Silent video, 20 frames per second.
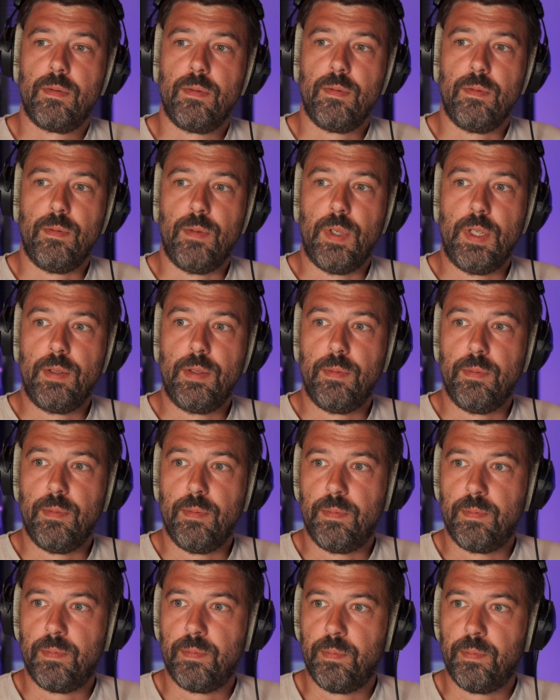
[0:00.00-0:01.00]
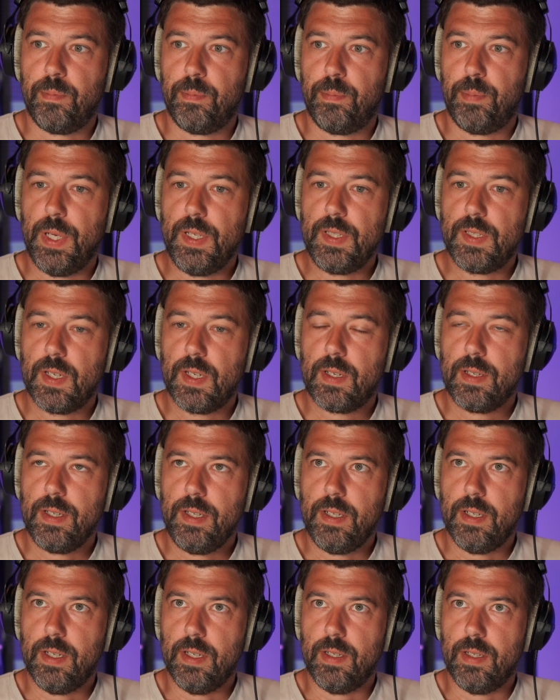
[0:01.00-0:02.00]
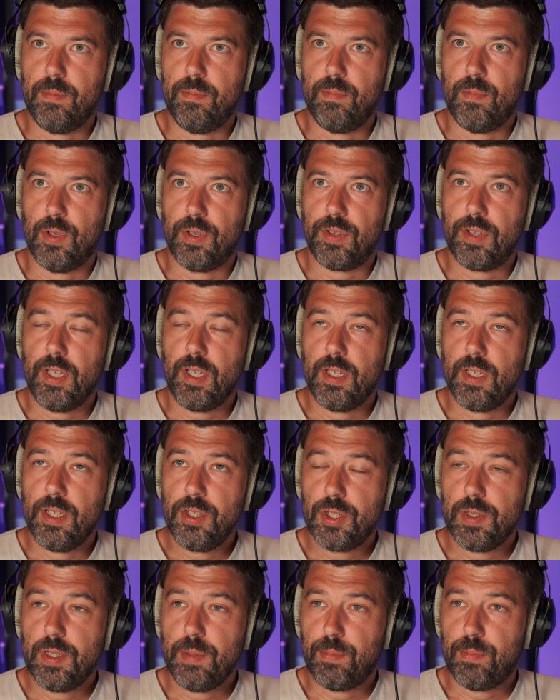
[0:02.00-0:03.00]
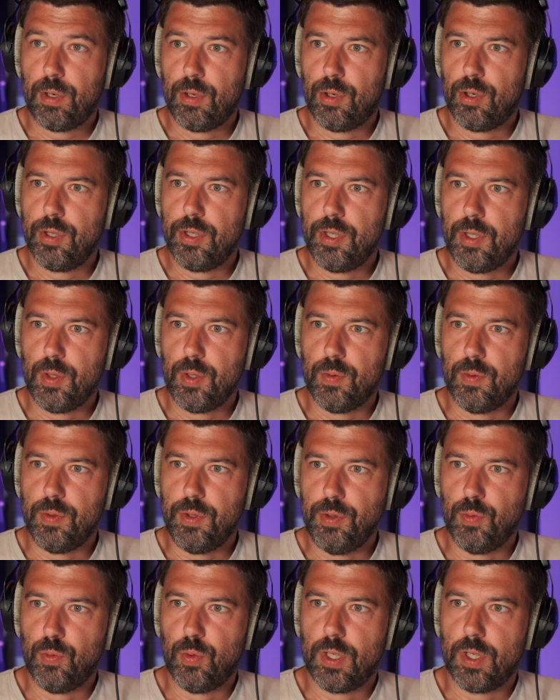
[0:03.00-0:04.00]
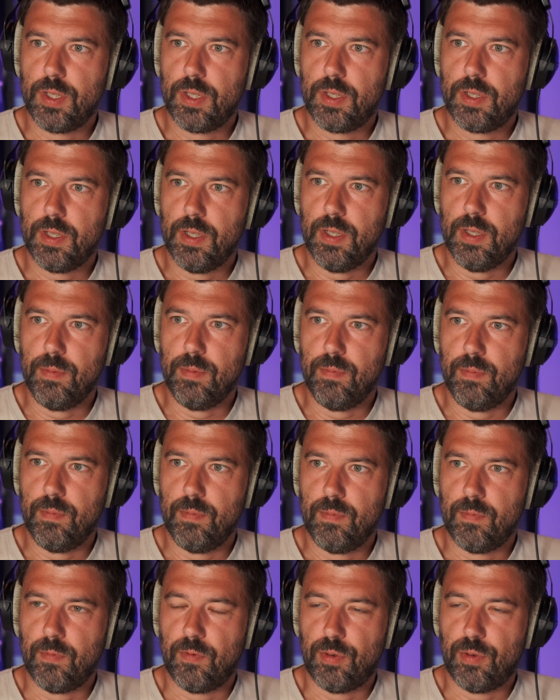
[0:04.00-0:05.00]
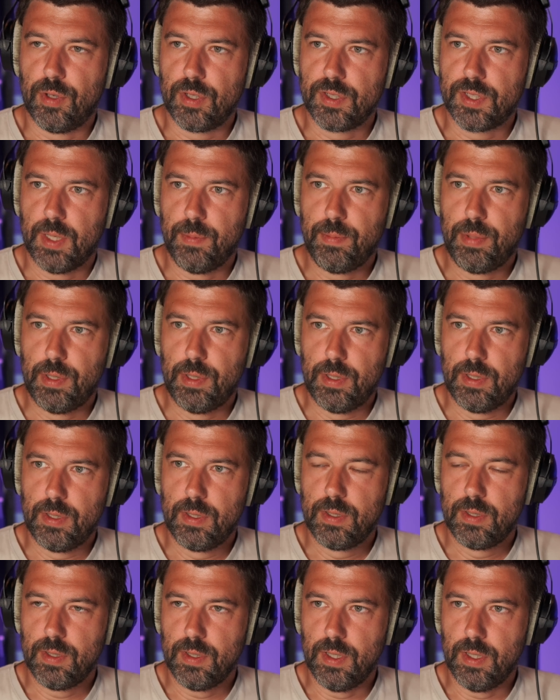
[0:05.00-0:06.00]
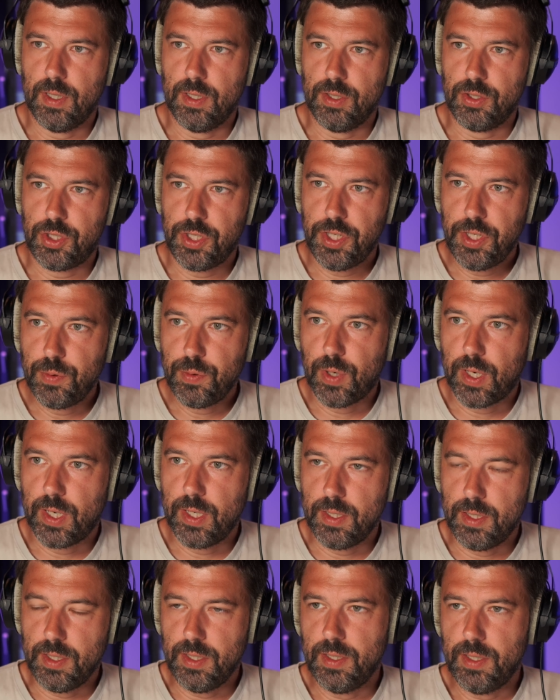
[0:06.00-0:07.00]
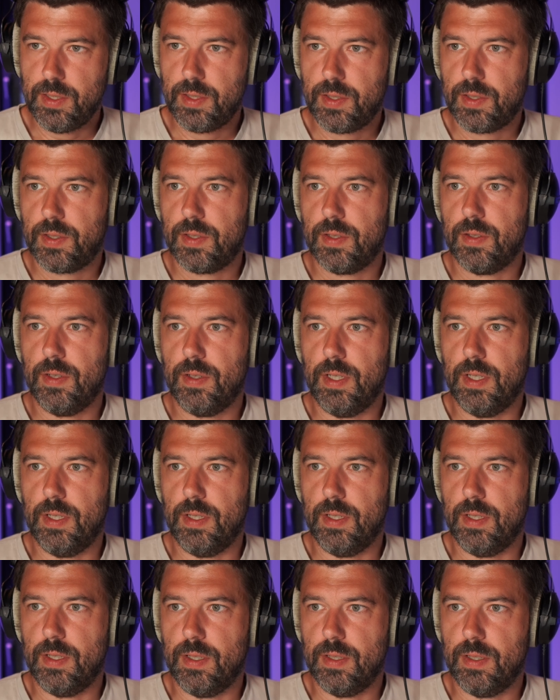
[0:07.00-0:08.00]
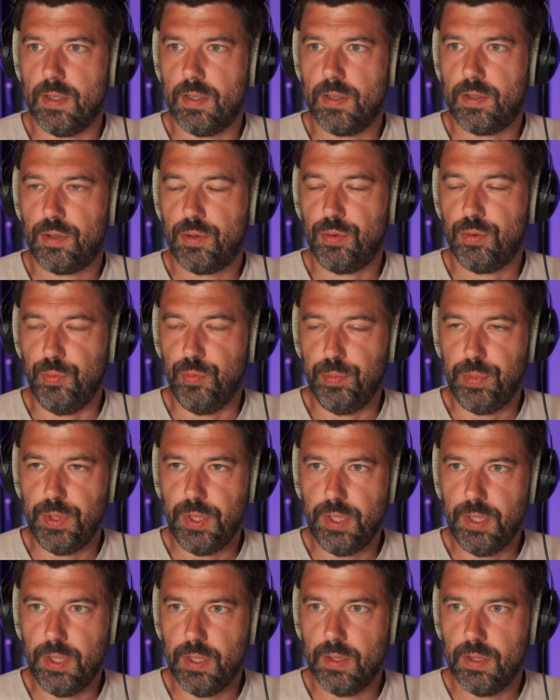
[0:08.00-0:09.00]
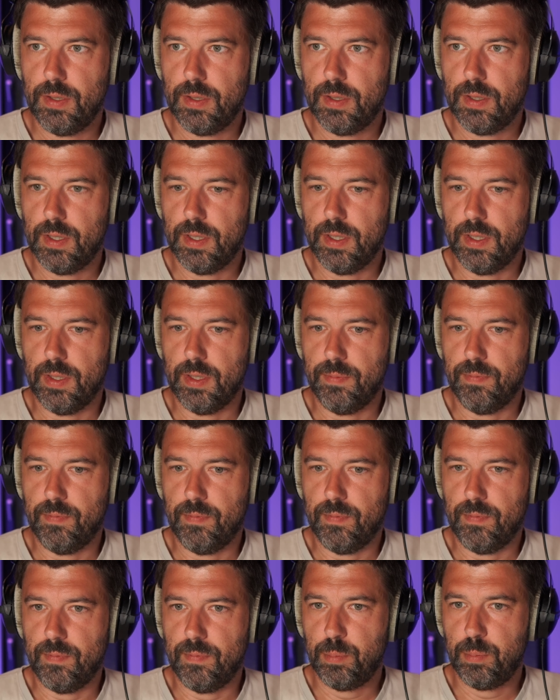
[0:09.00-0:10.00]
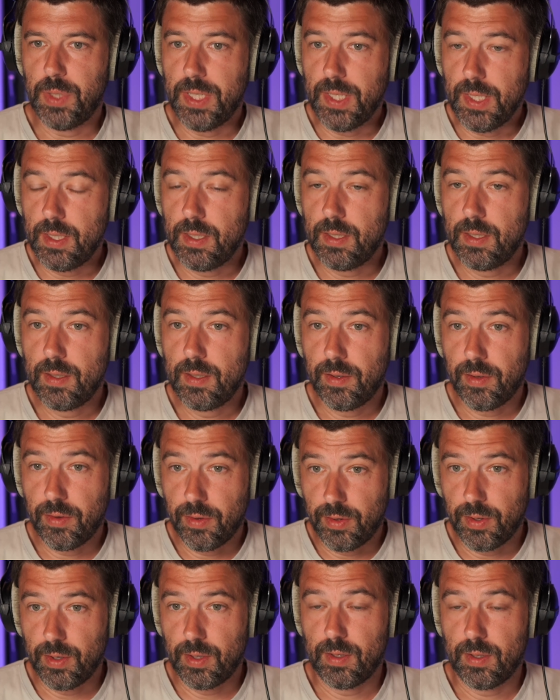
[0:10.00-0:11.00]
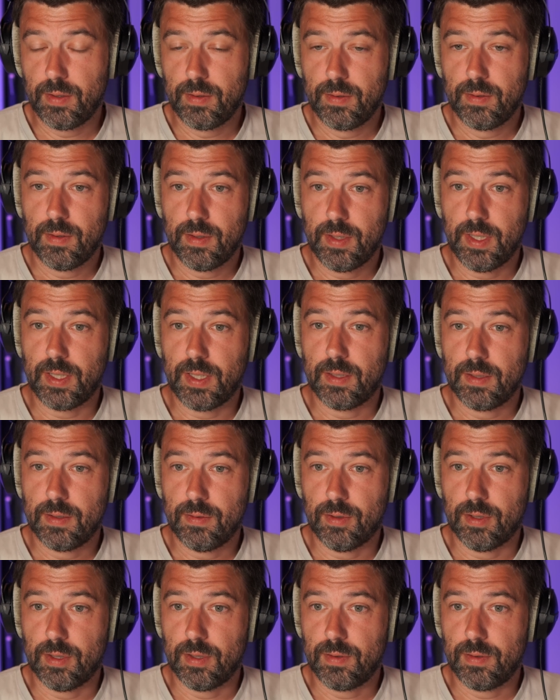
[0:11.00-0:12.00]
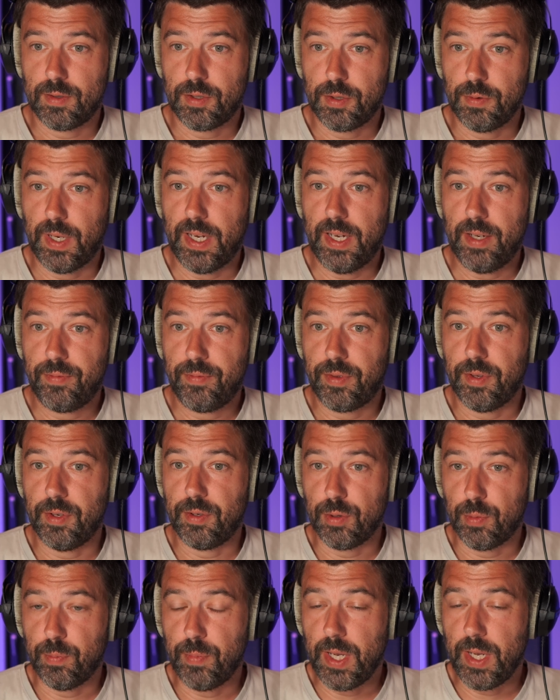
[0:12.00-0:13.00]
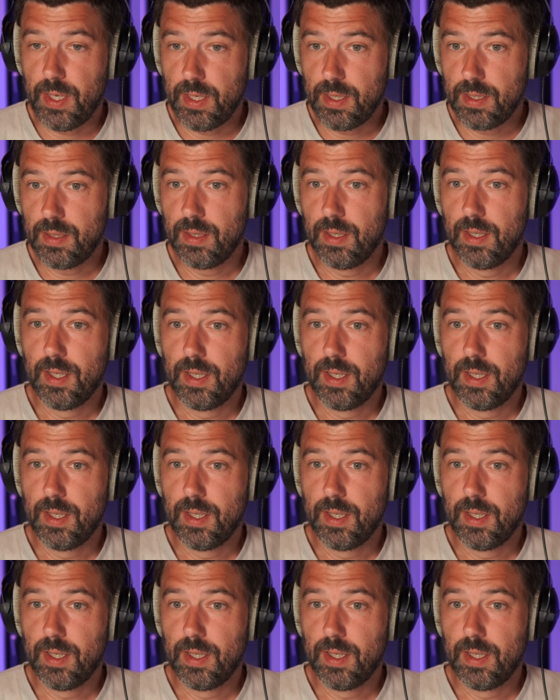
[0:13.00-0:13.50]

Well, basically, on the initial deploy, you want, for example, GUIDs to be in the, like, or to have the domain